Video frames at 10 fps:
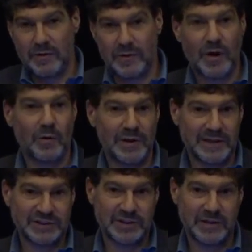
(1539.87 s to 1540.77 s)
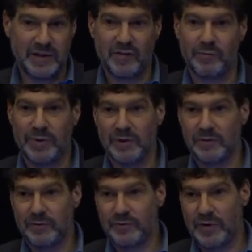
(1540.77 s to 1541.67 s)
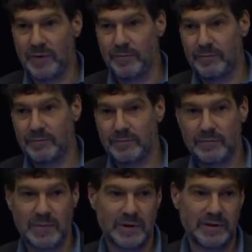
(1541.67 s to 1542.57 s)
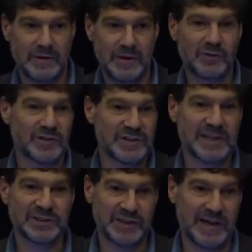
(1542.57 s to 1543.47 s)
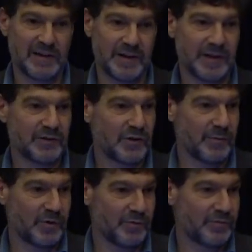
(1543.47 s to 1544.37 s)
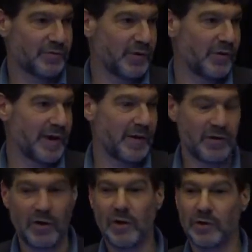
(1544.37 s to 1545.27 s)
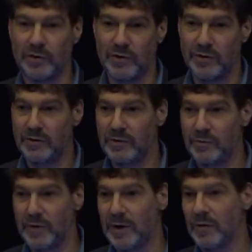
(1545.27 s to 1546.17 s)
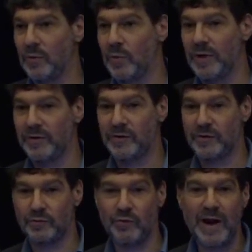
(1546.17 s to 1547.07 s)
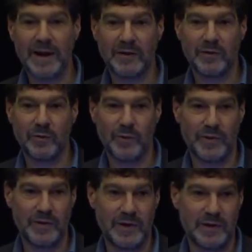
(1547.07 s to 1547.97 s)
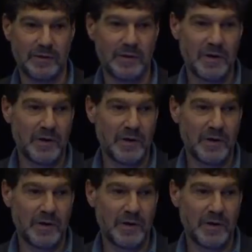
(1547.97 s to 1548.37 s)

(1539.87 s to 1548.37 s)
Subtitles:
the coalition is built from intersectionality, a term you've no doubt all heard, where one's rank within